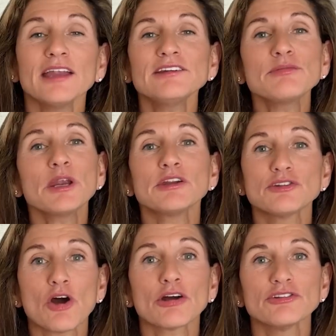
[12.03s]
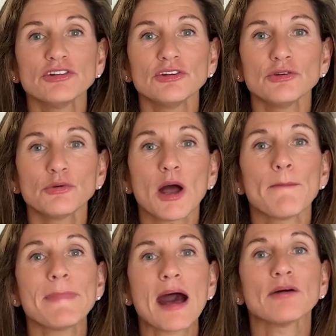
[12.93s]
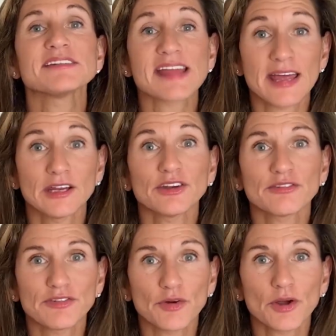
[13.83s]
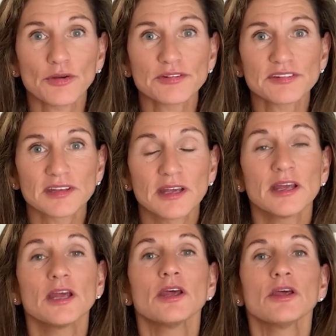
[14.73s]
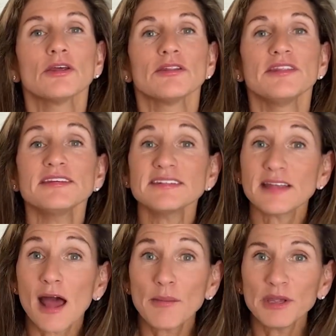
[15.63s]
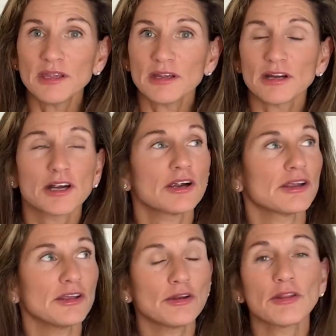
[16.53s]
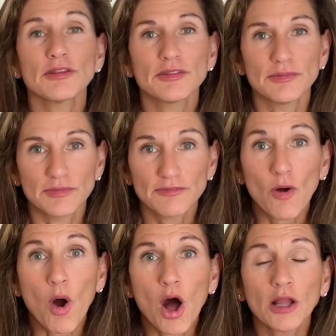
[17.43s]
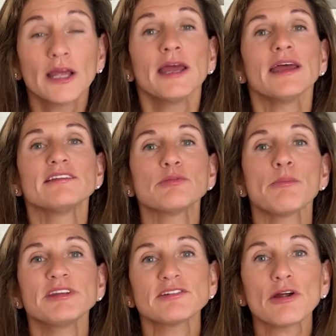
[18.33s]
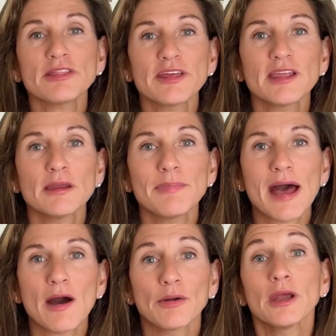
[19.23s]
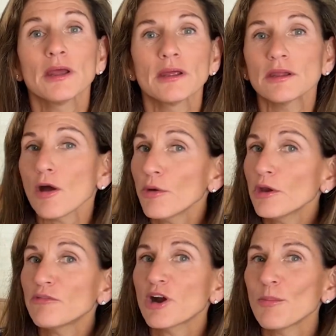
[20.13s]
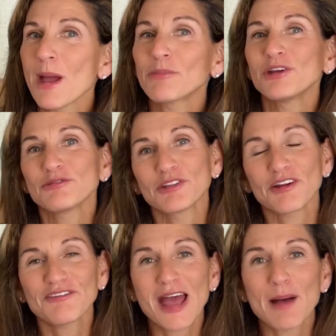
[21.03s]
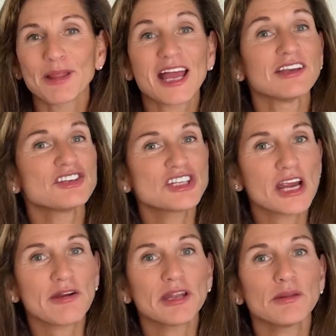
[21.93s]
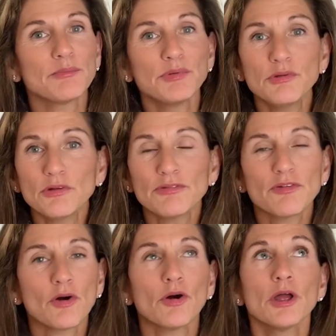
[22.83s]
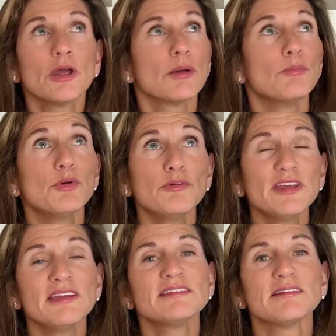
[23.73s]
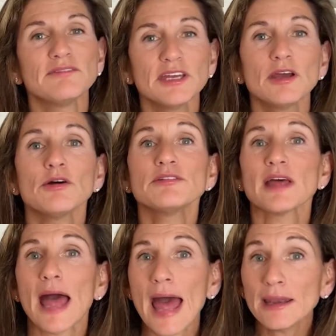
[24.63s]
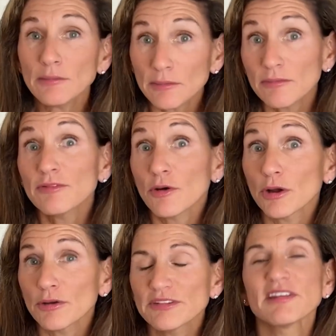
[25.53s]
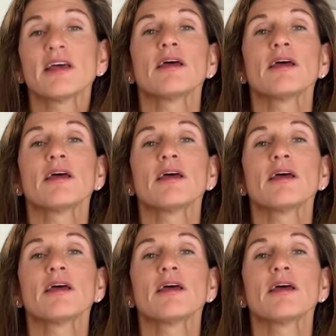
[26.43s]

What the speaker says: just wanted to talk to you about scanning your photos. This time of year, fall, is when we start thinking about going over our memories with our family and sharing the beautiful movies and videos and photos